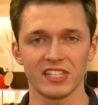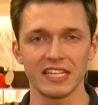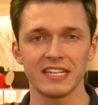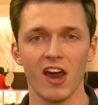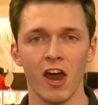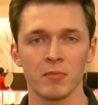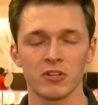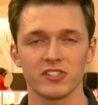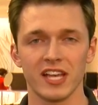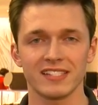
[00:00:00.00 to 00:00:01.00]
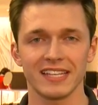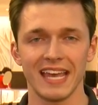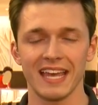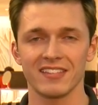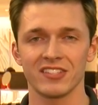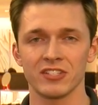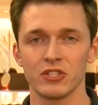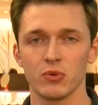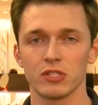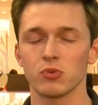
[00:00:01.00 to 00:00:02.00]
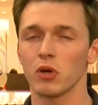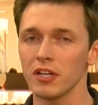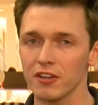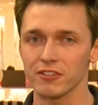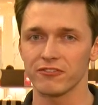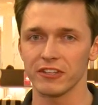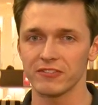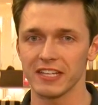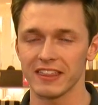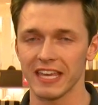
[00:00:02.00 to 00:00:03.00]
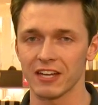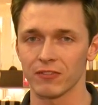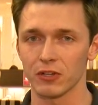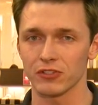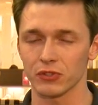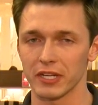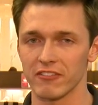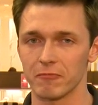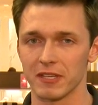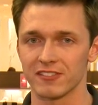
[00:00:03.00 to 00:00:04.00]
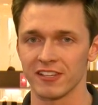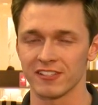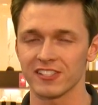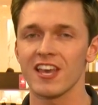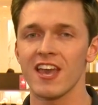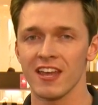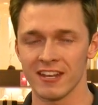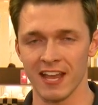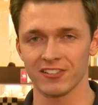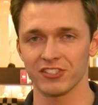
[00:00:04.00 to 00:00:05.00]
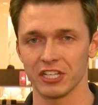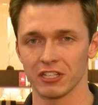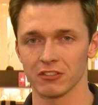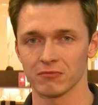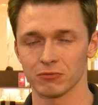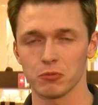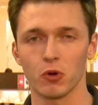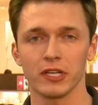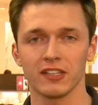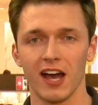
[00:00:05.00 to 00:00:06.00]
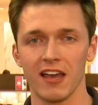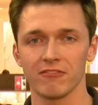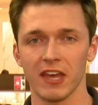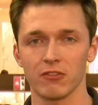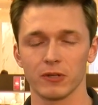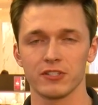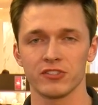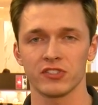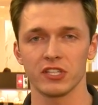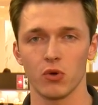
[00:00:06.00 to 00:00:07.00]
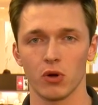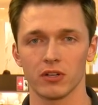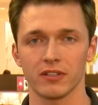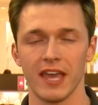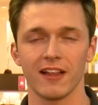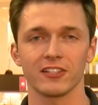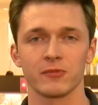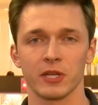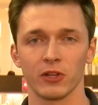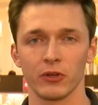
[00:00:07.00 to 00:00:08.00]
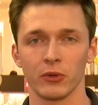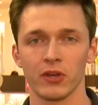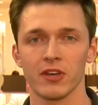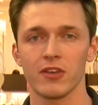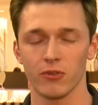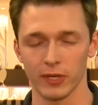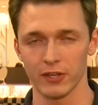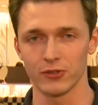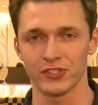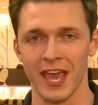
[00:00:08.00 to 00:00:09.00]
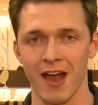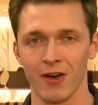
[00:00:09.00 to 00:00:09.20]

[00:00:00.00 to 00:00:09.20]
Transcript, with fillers: its e commerce as it heads into its 150th anniversary of business next year. Reporting live at Regency Court, Alex McLoone, 3 News